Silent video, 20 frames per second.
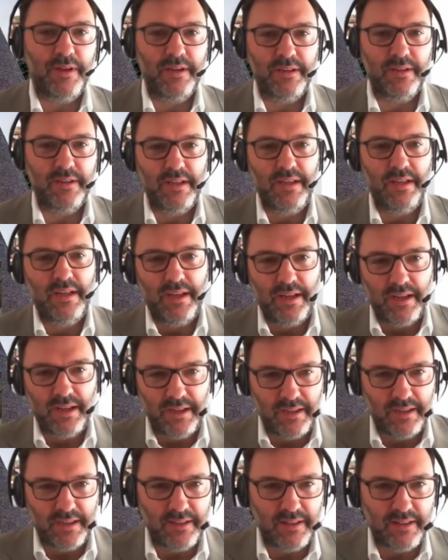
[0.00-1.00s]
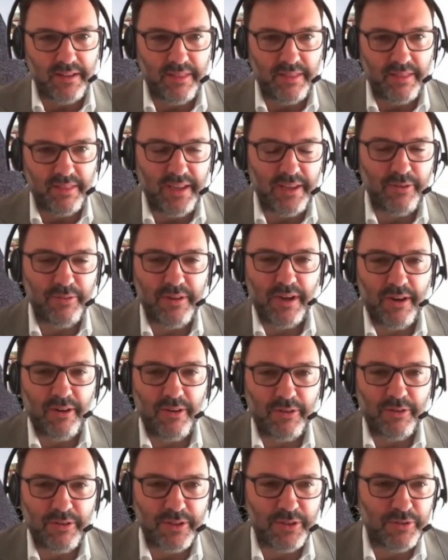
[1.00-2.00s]
And thank you
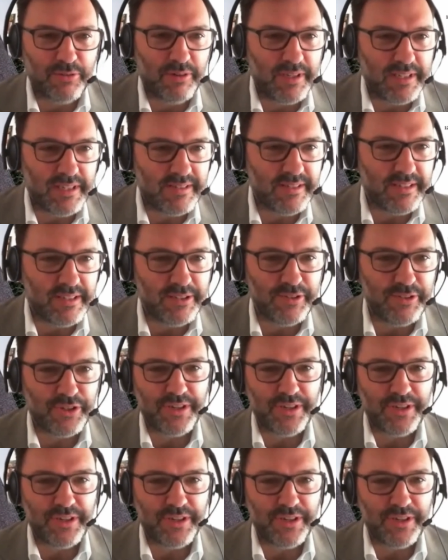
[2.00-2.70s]
now our two listeners,